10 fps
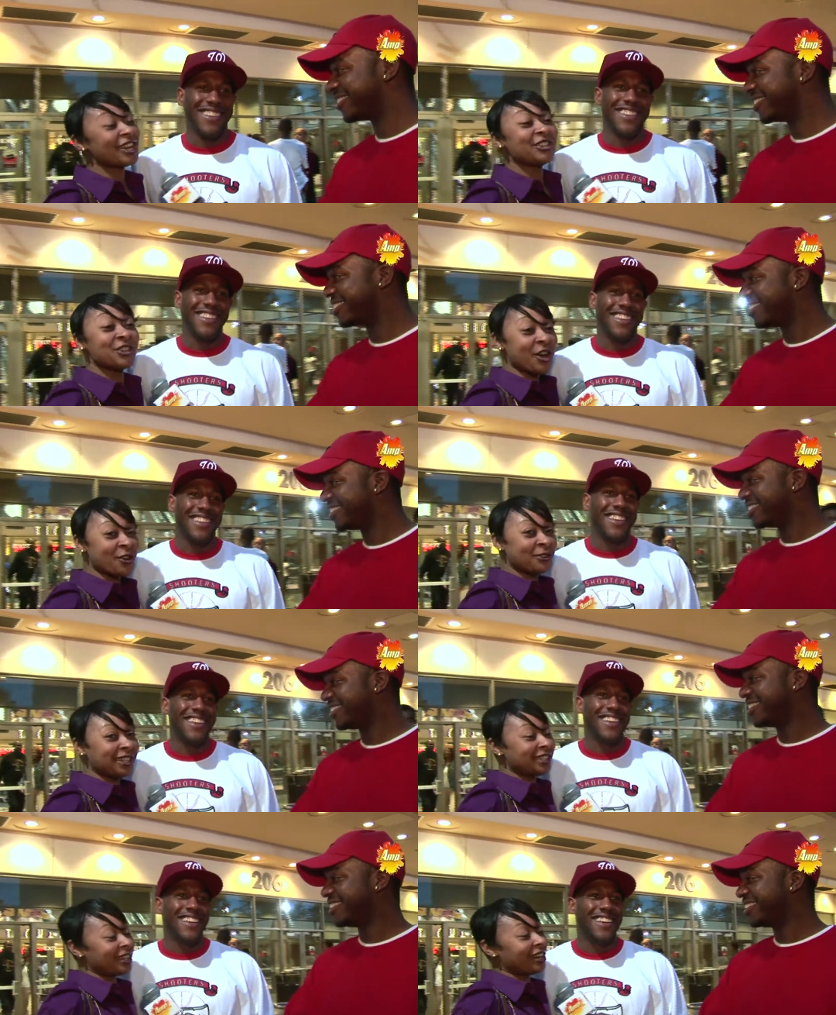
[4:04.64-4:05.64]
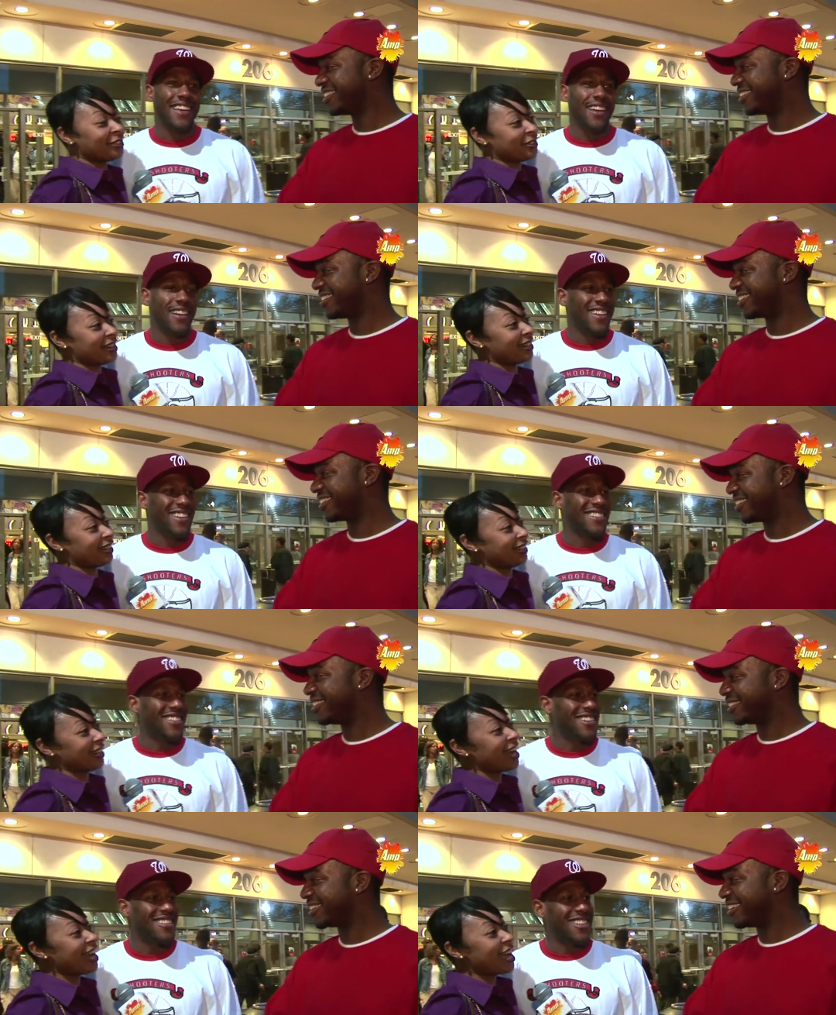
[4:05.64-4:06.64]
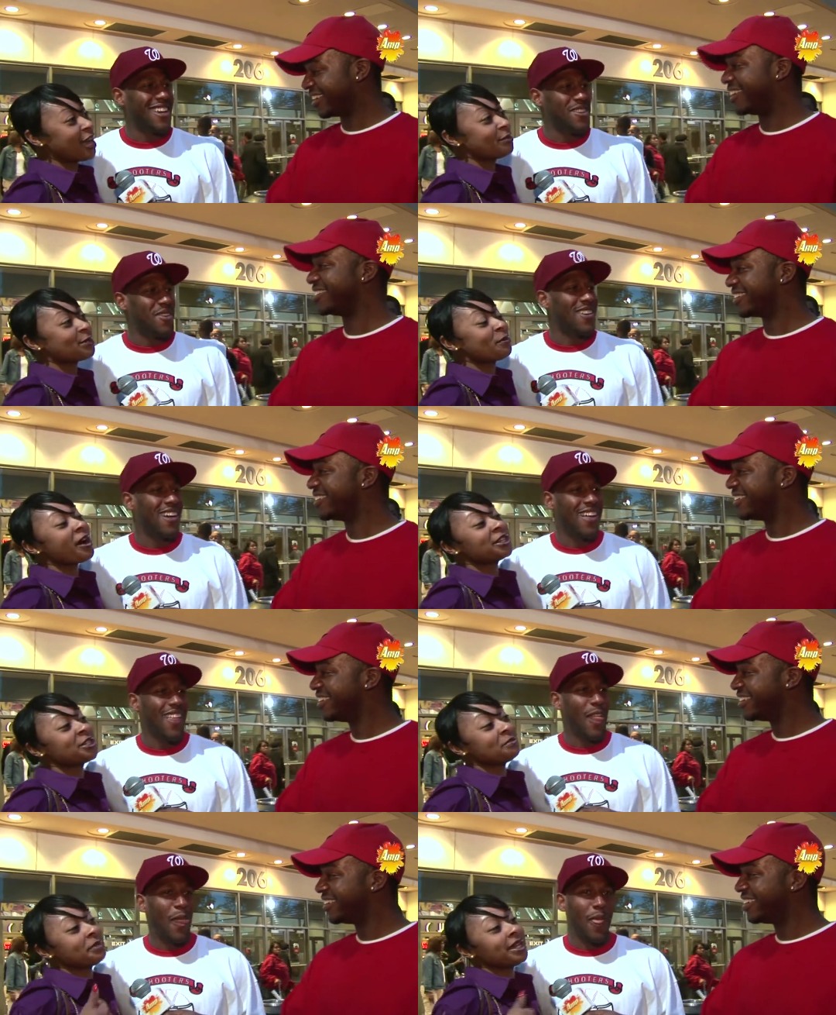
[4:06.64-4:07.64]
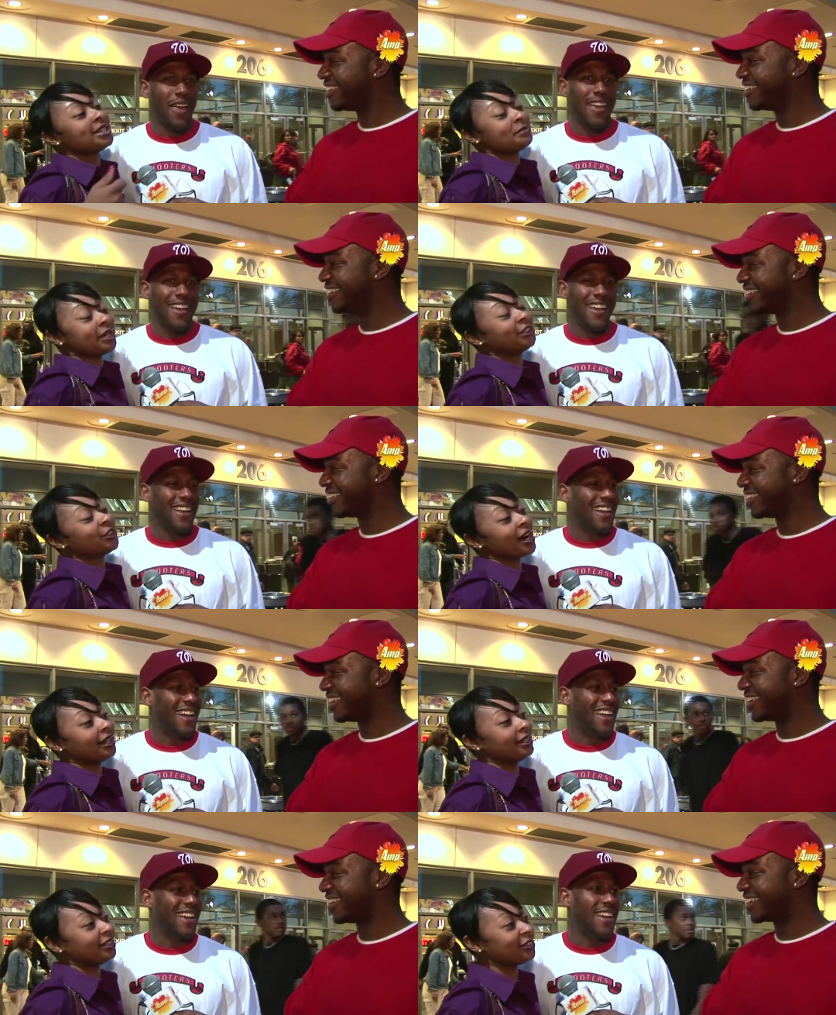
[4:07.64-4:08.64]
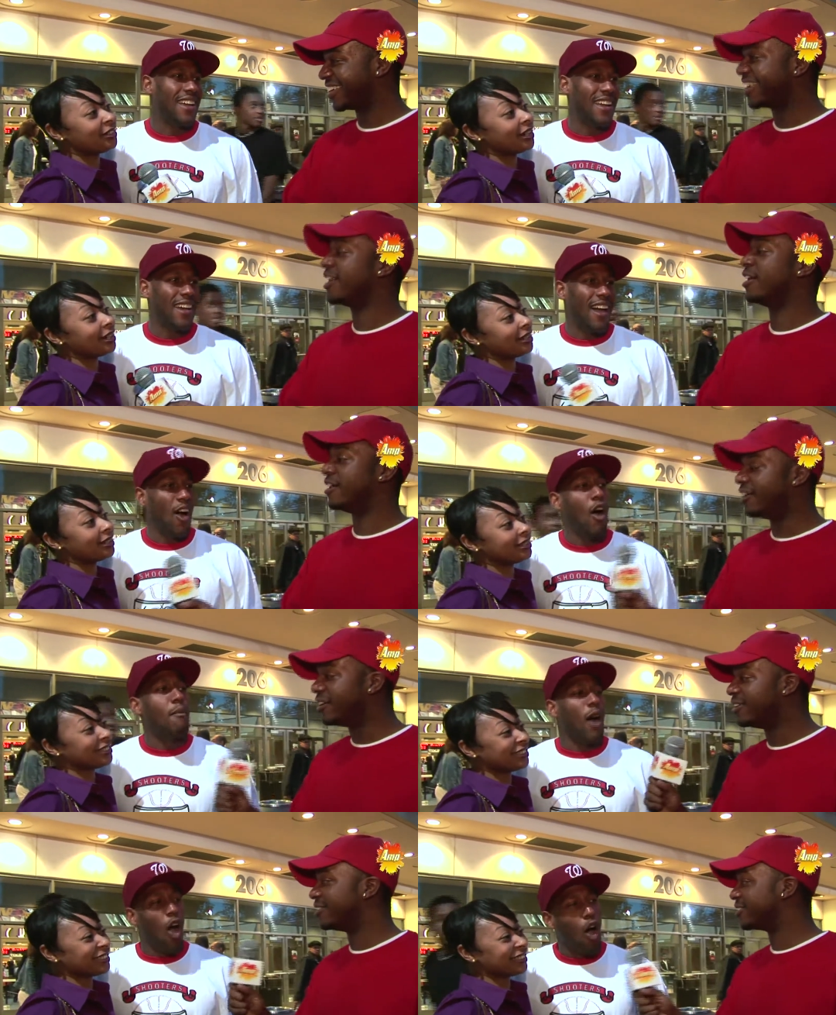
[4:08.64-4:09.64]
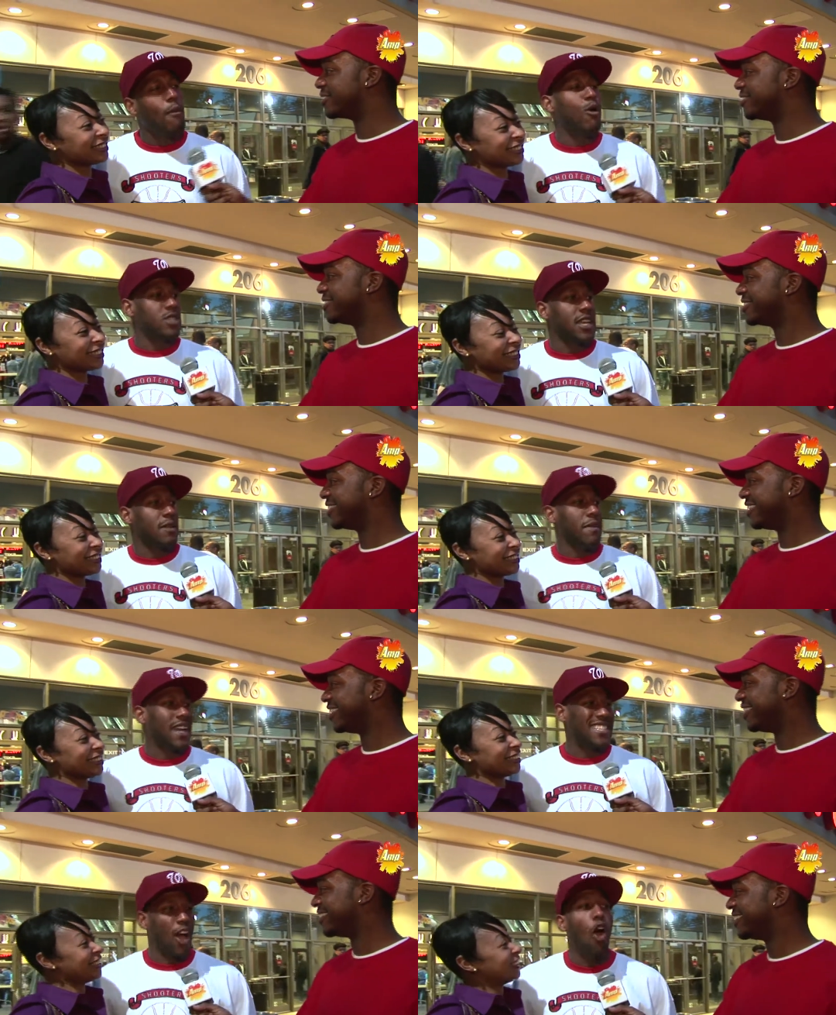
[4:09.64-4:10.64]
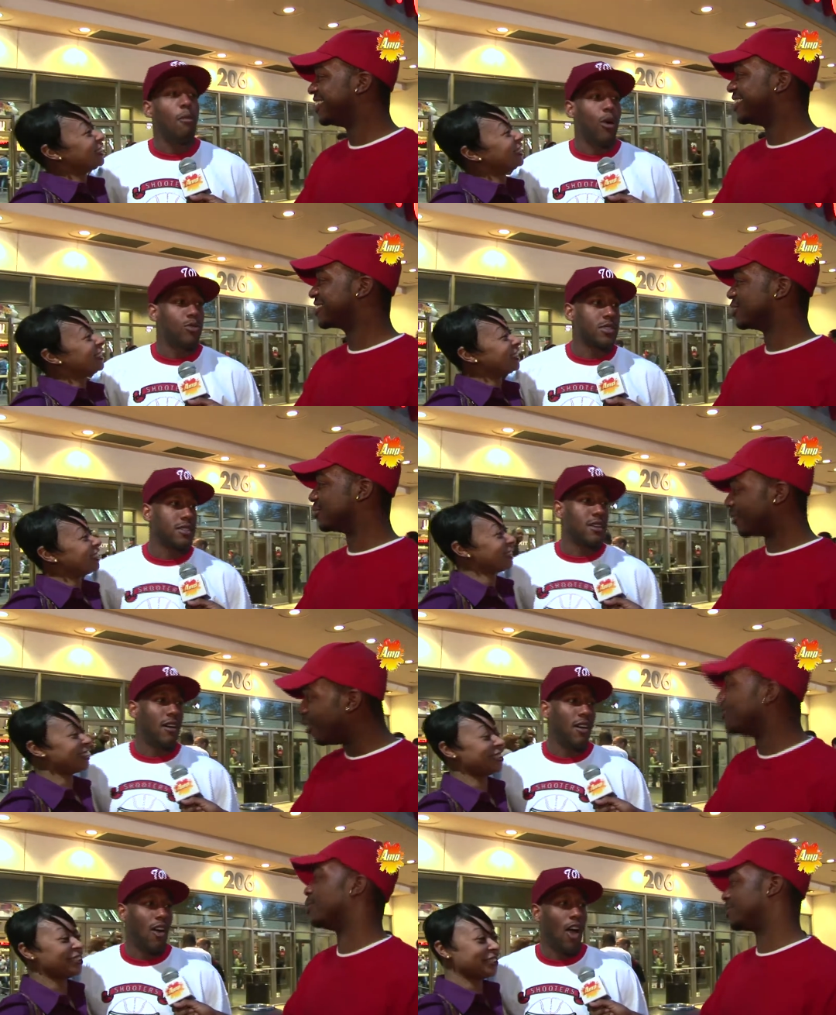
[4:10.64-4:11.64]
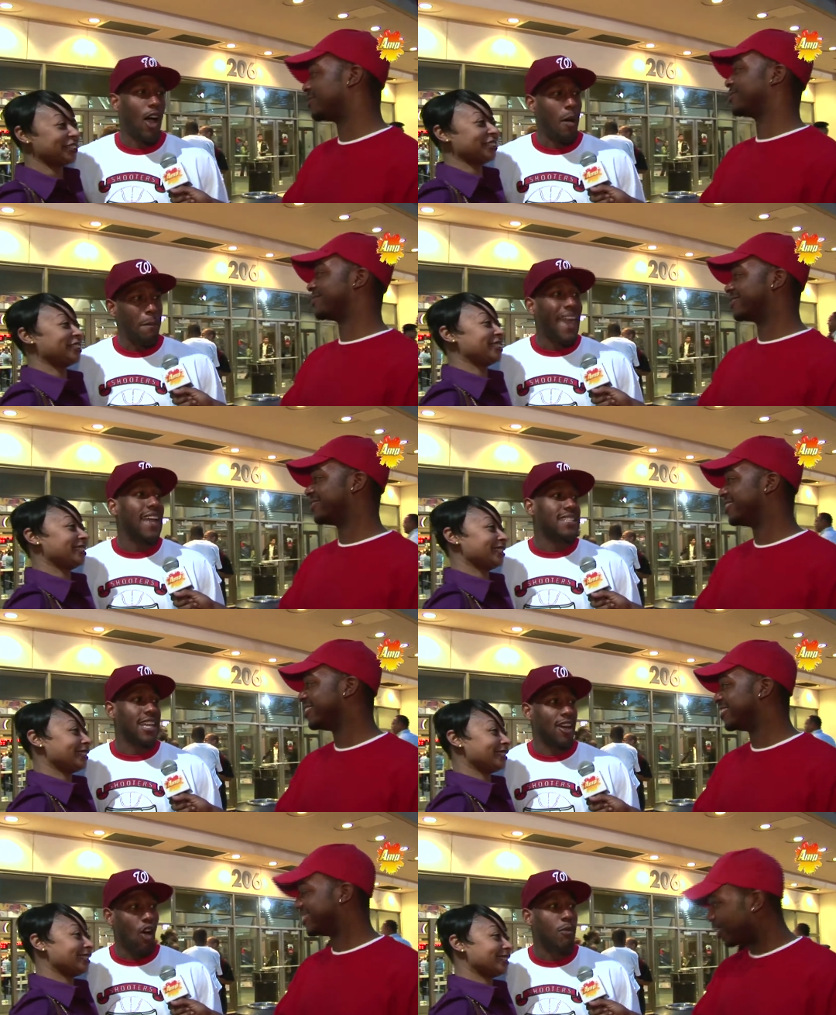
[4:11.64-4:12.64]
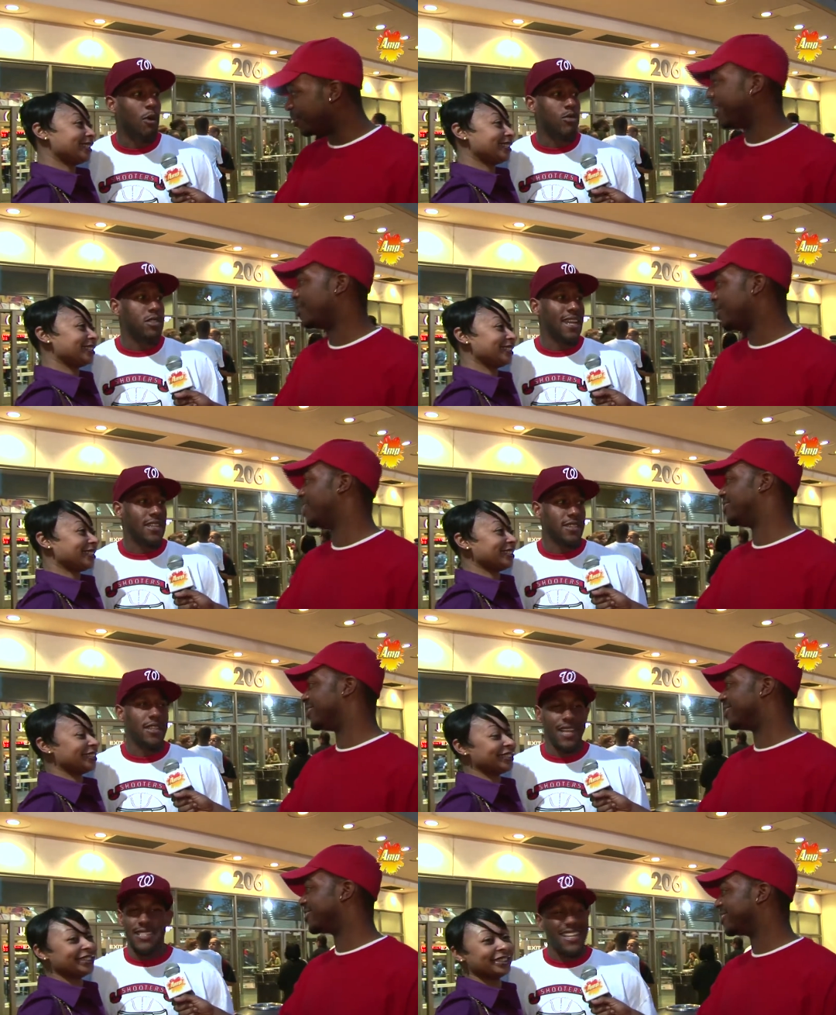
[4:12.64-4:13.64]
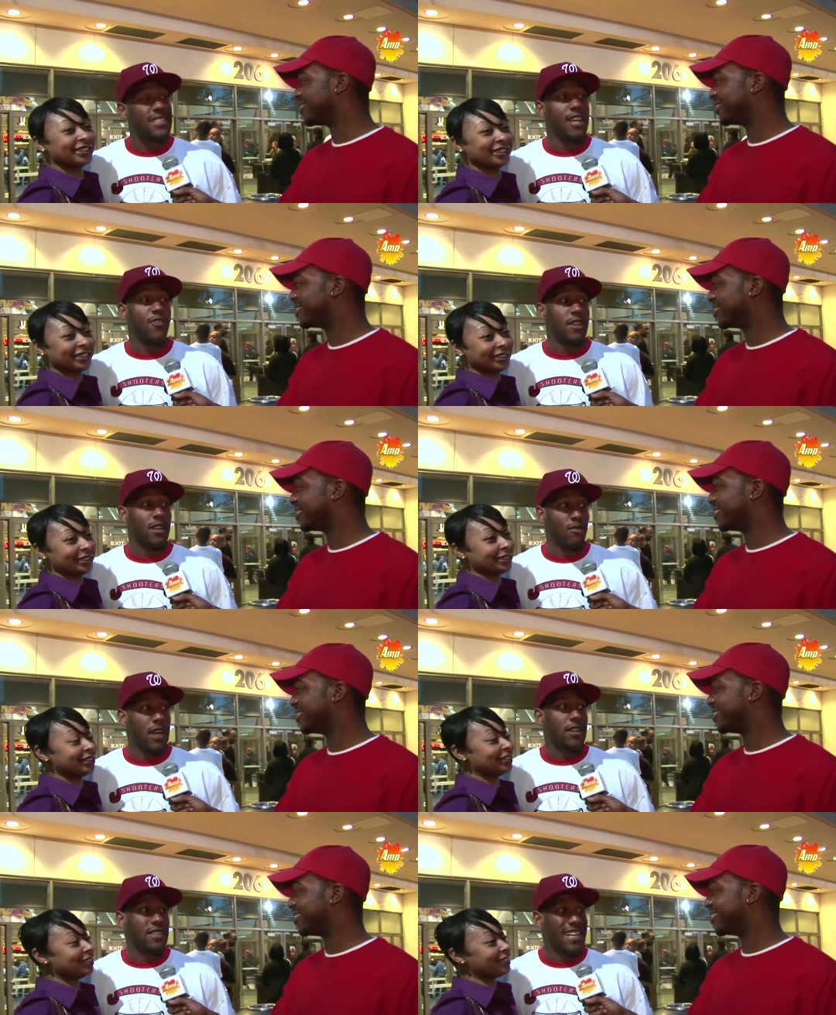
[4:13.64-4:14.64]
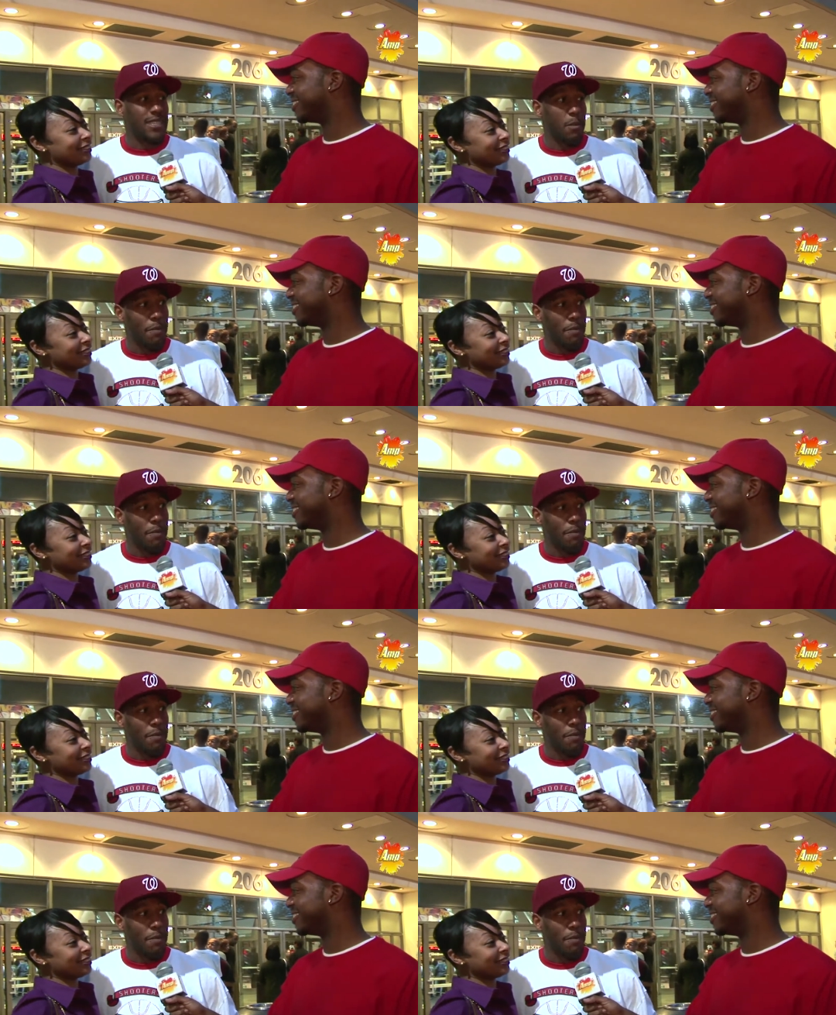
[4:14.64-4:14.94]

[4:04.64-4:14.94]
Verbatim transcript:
Speaker 1: No, he did not cry. See, see he was watching me to make sure I didn't cry.
Speaker 2: Uh, almost shed a man tear. Almost. Almost. A man tear. Almost. man, a man tear. That's that's different than a regular tear. That's a